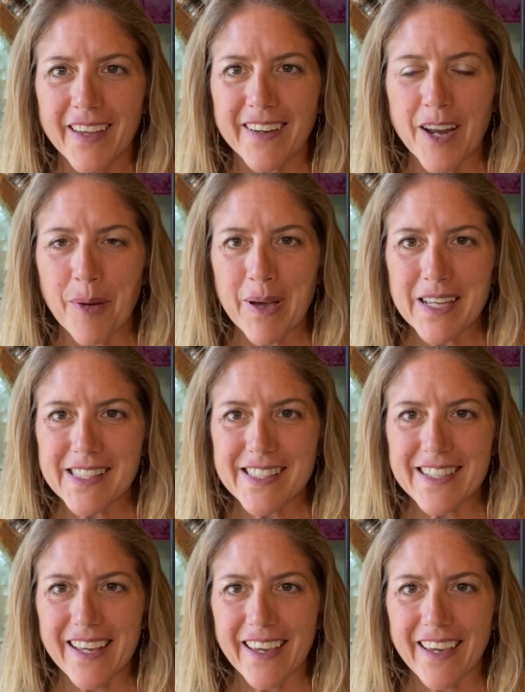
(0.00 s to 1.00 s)

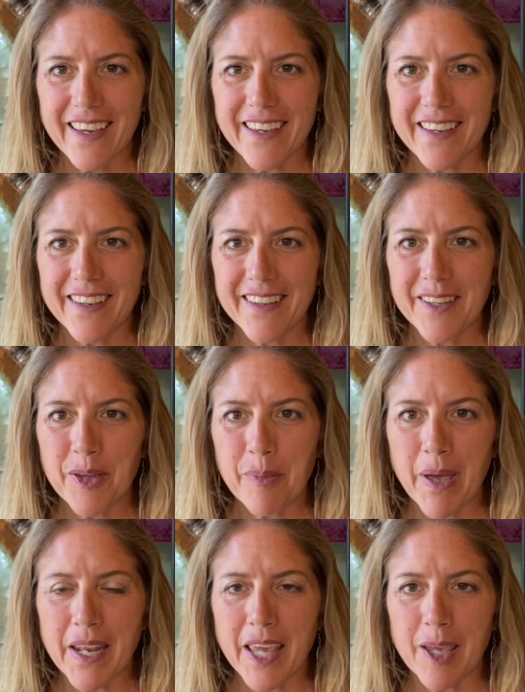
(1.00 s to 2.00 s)
Namaste.
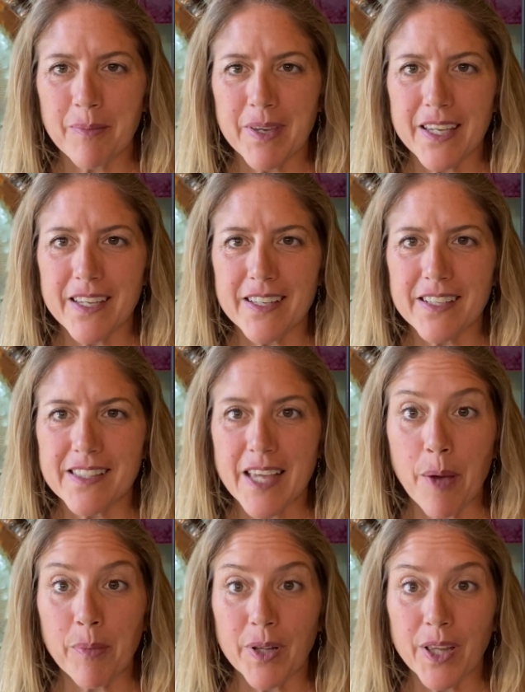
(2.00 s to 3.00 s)
My name is
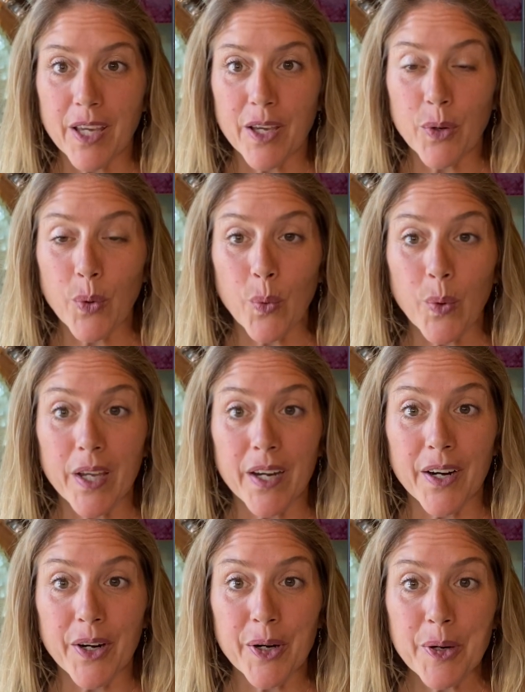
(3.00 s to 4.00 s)
Emily
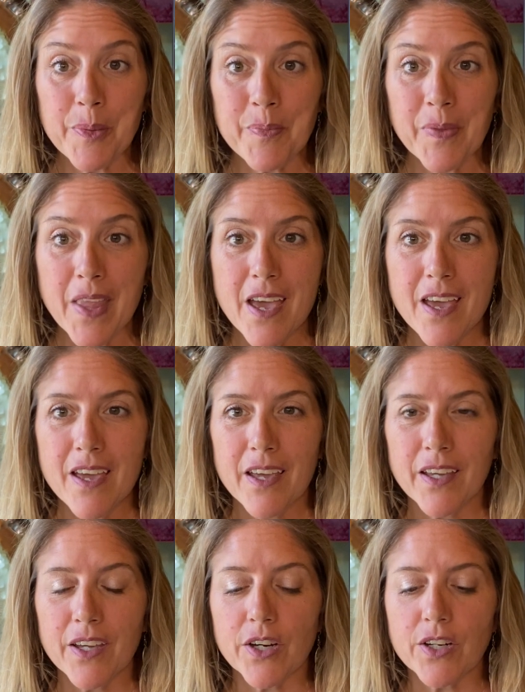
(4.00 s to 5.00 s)
Weir,
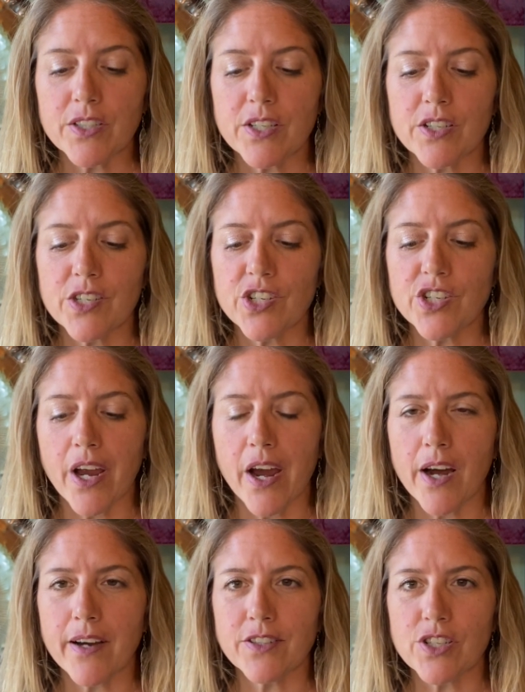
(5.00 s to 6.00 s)
here to
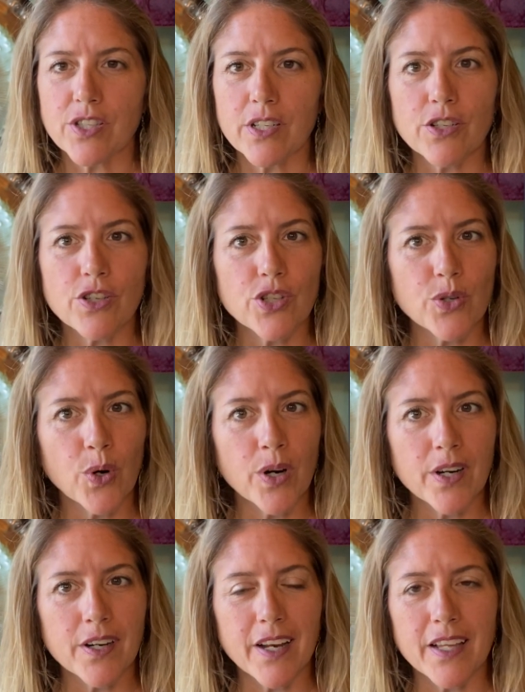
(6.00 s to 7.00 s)
share just a
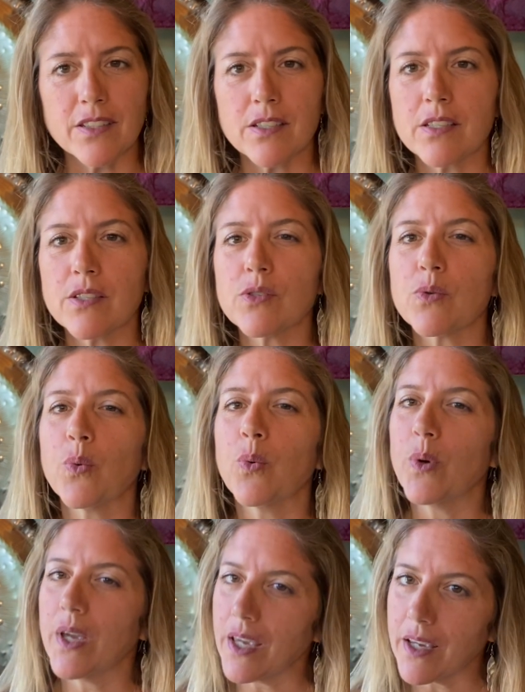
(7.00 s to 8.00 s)
short and
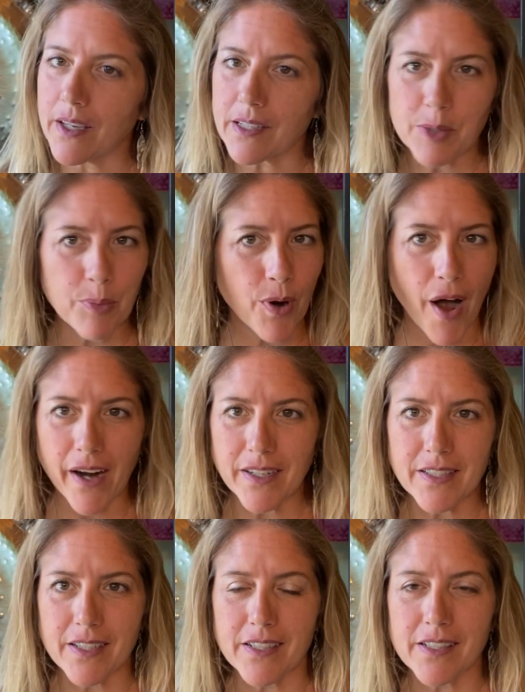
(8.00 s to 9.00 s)
sweet
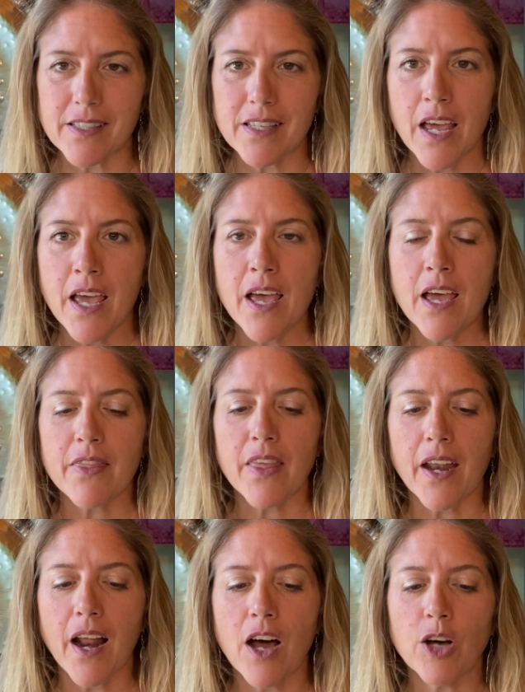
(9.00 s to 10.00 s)
practice
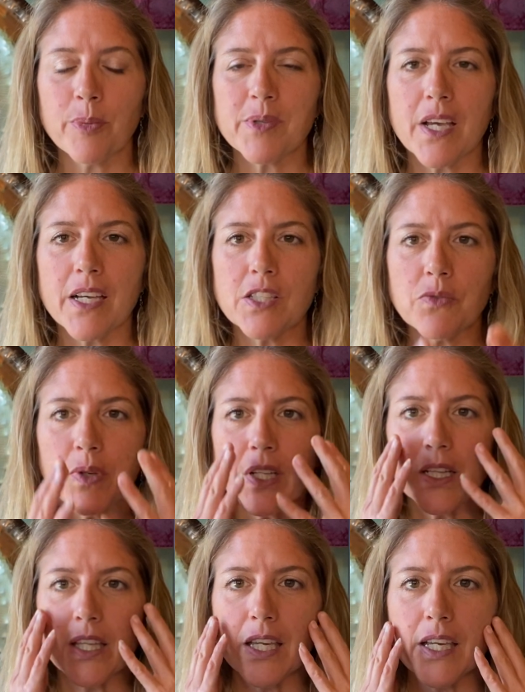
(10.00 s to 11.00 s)
that helps us
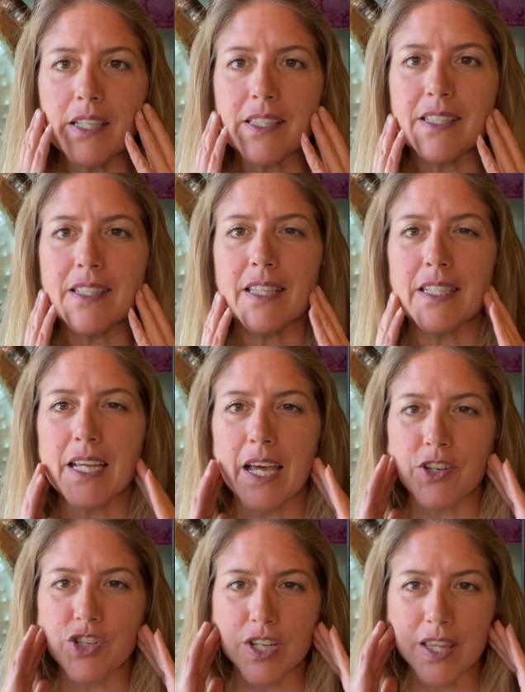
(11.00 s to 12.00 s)
release the
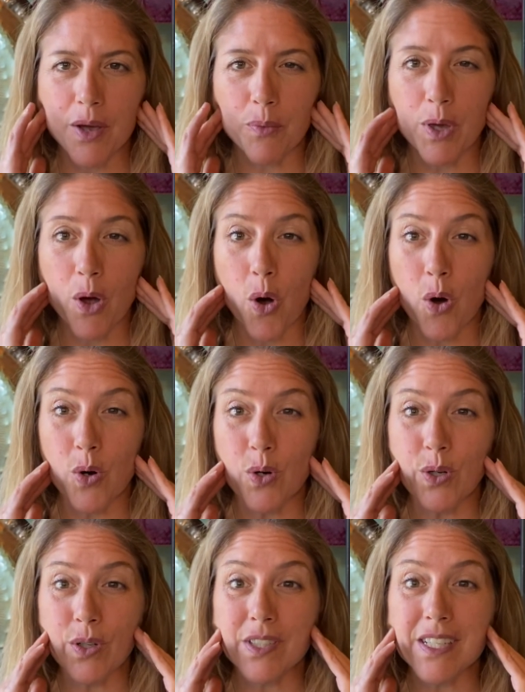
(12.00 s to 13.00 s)
tension that we
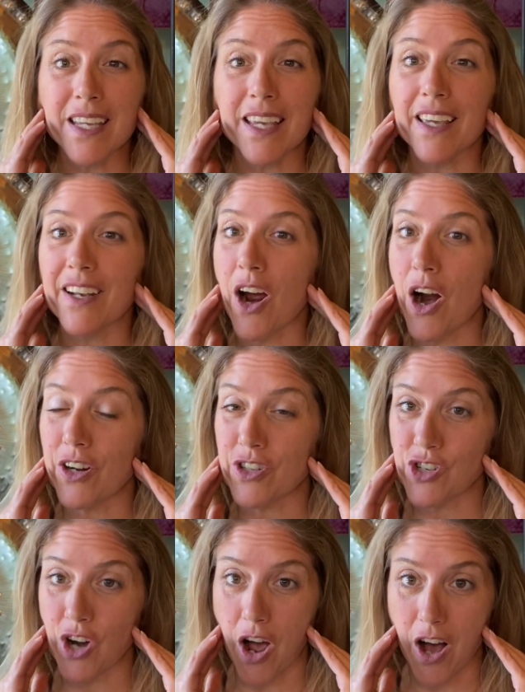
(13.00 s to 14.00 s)
hold in our
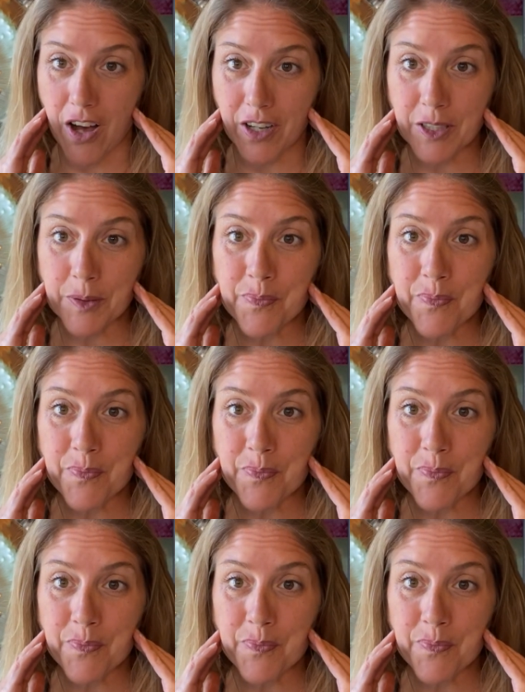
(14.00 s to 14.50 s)
jaw